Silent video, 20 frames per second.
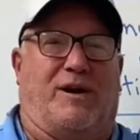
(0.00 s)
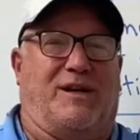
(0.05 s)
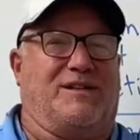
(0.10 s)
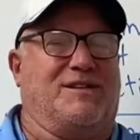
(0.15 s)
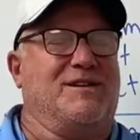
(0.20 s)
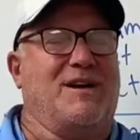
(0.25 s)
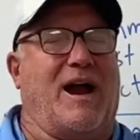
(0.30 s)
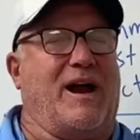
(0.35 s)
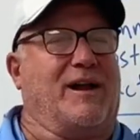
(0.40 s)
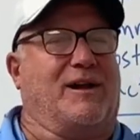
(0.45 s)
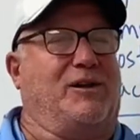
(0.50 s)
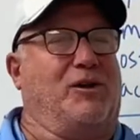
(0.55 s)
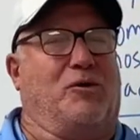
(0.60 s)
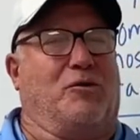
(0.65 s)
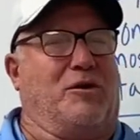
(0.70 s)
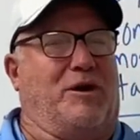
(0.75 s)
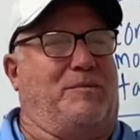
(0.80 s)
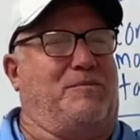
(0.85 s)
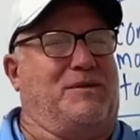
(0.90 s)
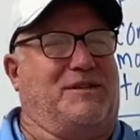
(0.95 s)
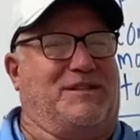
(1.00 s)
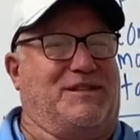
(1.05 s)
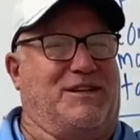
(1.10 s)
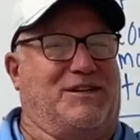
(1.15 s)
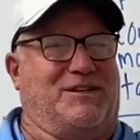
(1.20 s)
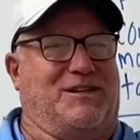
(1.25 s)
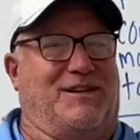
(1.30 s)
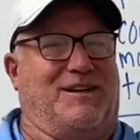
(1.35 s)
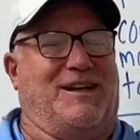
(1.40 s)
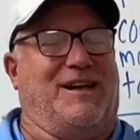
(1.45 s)
It's not a glory
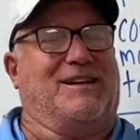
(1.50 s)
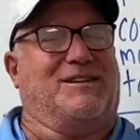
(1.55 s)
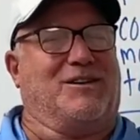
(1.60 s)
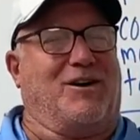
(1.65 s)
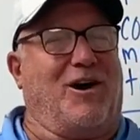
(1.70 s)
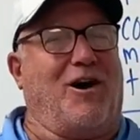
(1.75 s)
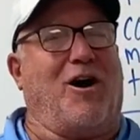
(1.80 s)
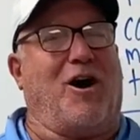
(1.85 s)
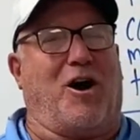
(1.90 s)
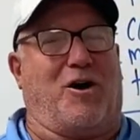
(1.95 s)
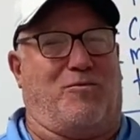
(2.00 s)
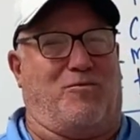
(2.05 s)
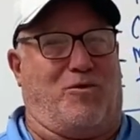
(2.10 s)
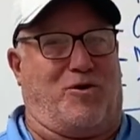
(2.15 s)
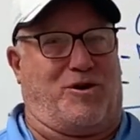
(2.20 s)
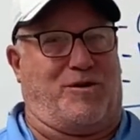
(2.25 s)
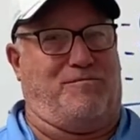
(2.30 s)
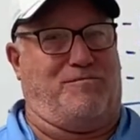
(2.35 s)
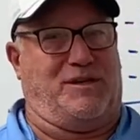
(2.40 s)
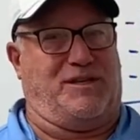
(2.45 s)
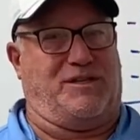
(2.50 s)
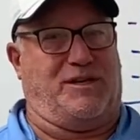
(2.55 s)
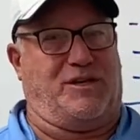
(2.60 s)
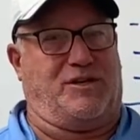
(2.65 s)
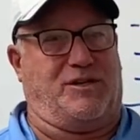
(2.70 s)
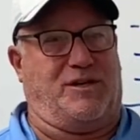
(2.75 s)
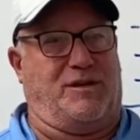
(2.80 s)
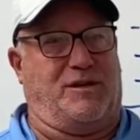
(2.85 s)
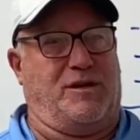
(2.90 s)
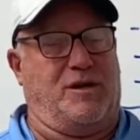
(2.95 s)
position. It's a hard-working position.